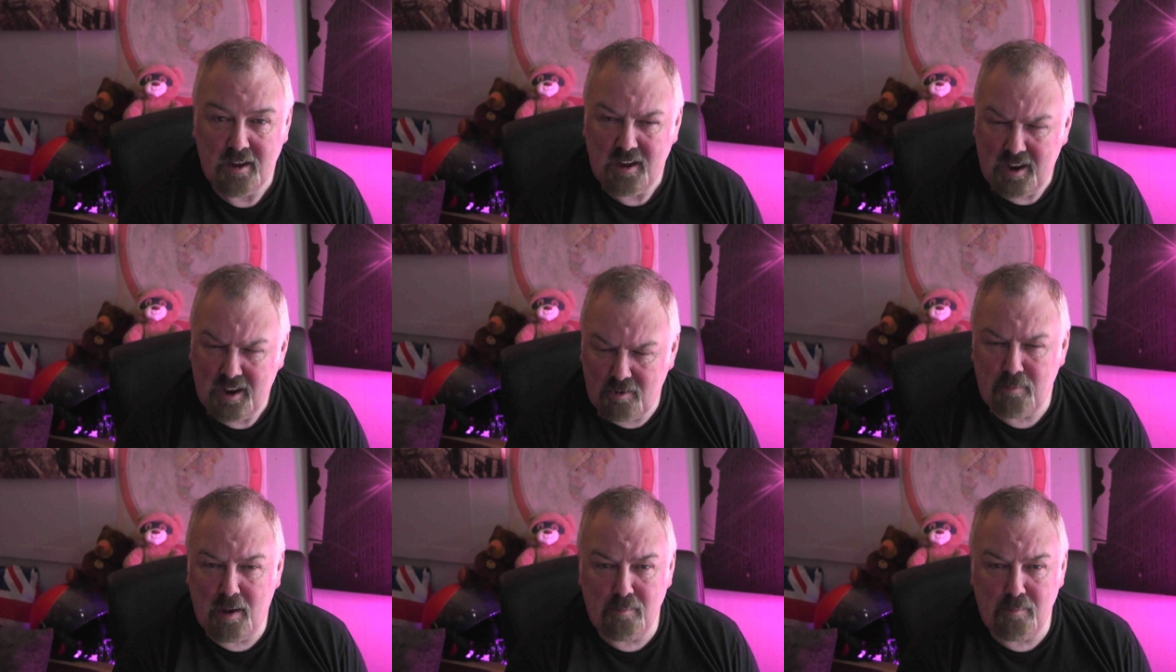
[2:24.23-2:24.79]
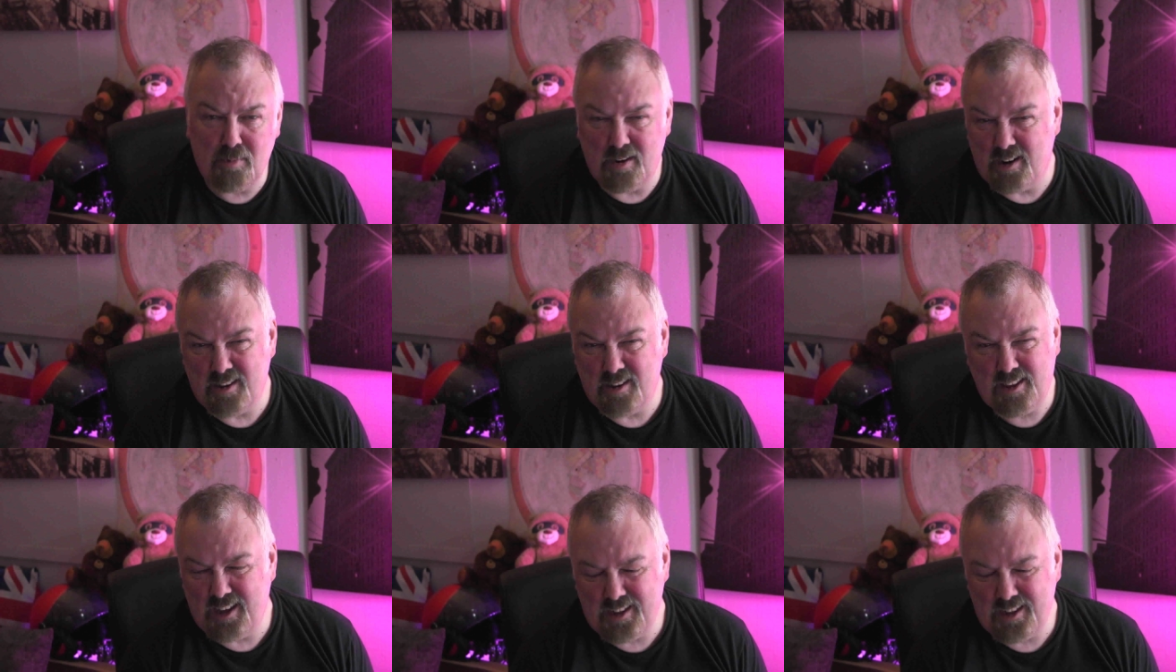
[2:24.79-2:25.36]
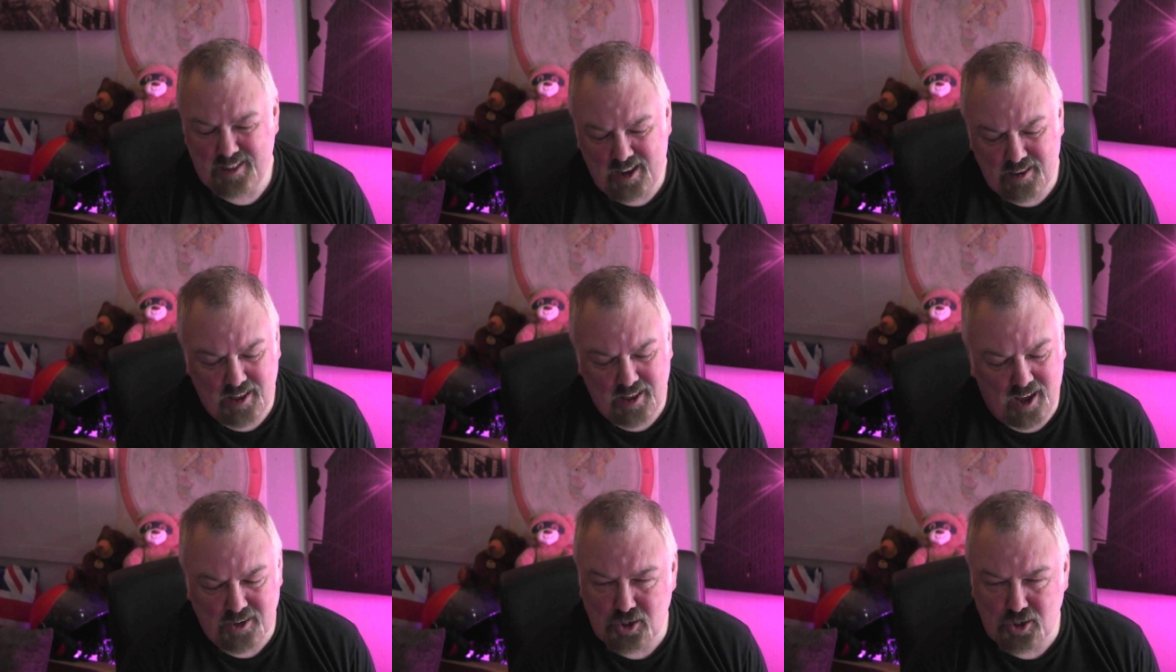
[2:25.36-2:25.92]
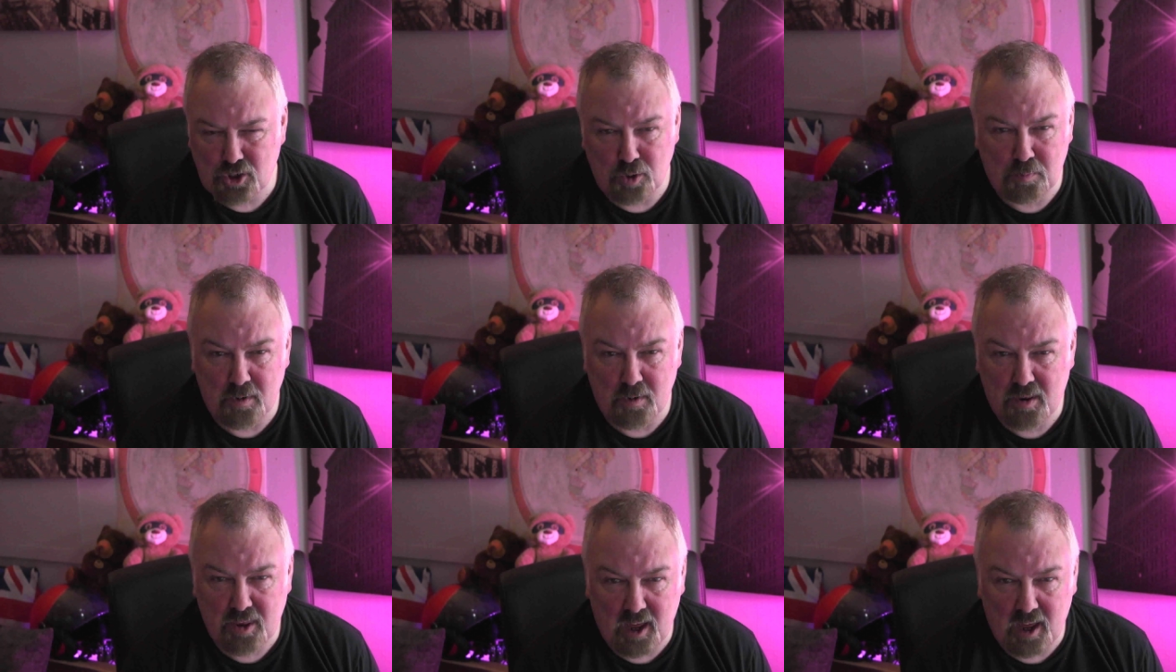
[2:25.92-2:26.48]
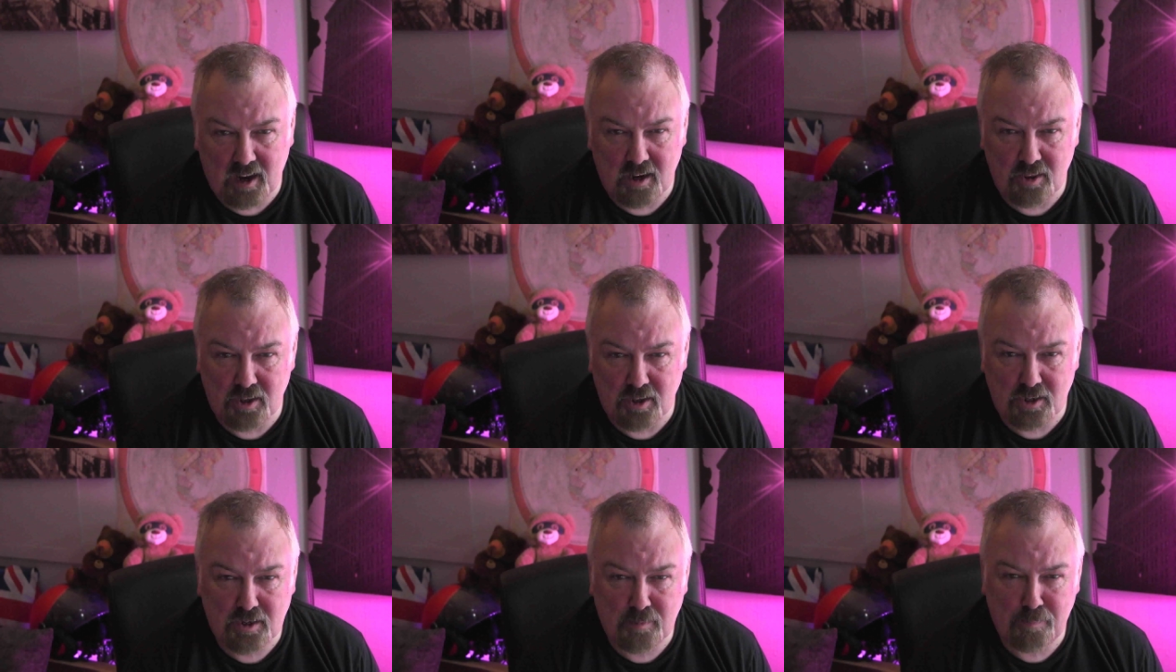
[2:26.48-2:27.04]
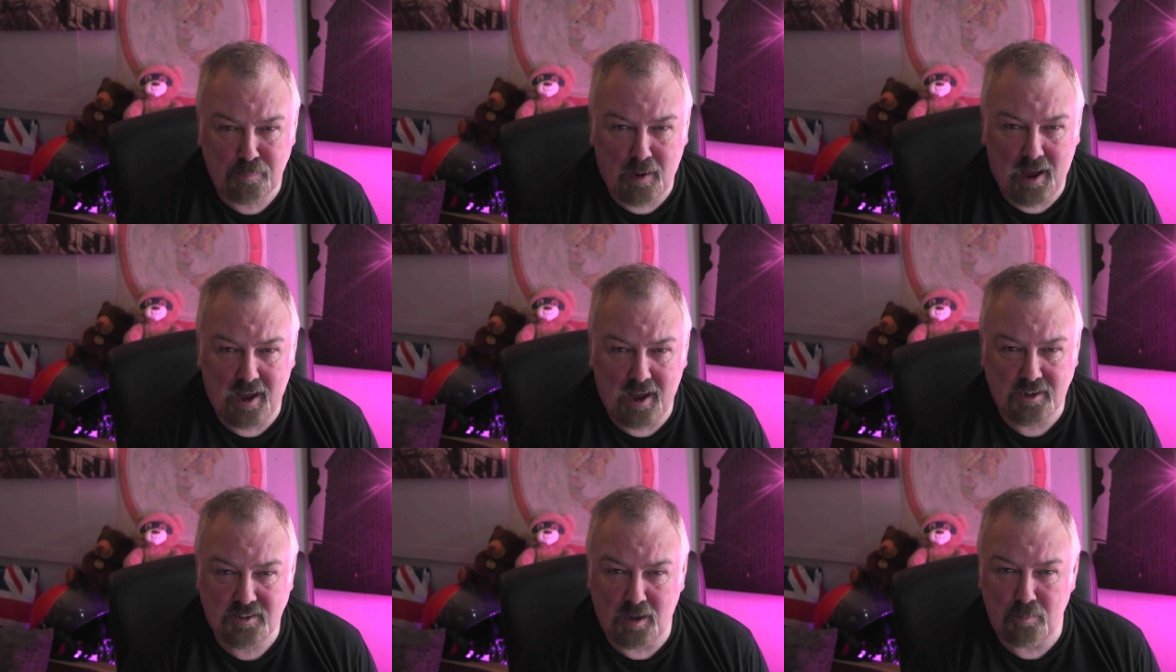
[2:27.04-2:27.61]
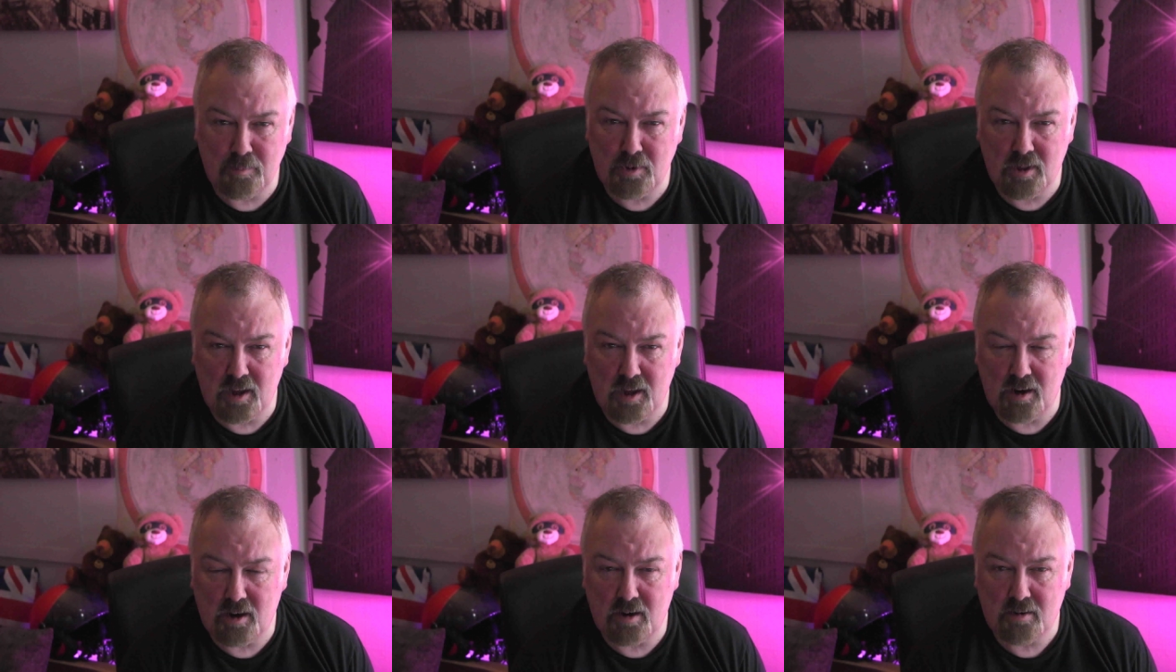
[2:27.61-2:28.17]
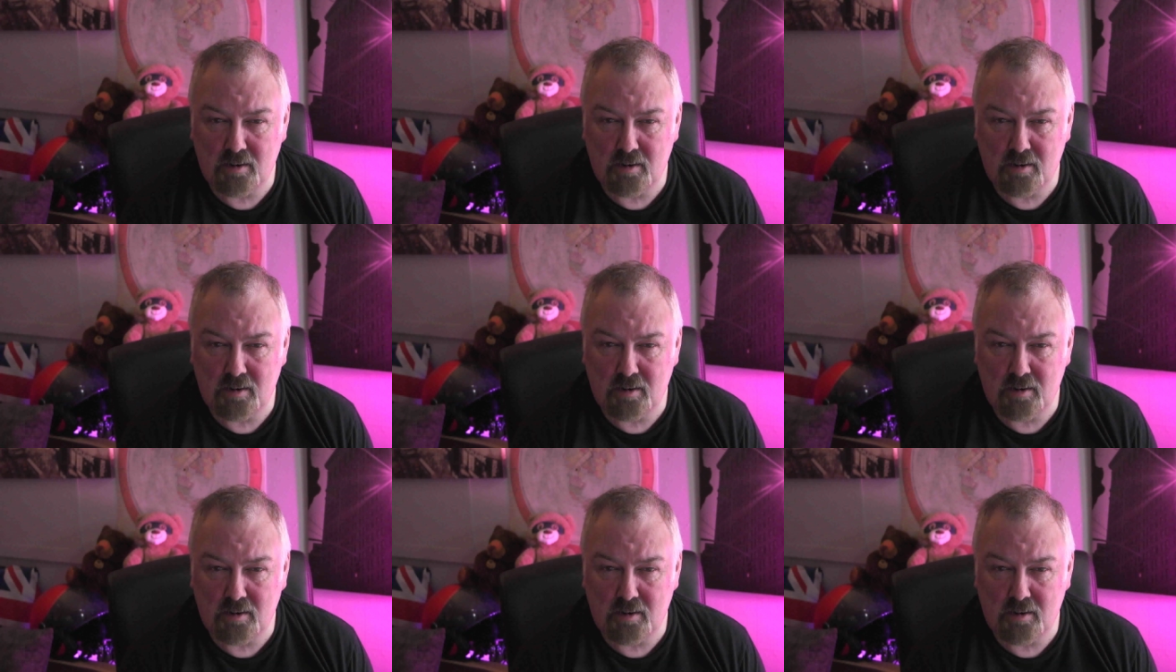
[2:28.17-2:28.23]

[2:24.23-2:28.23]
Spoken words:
And remember, he did that stupid thing in the spa simulator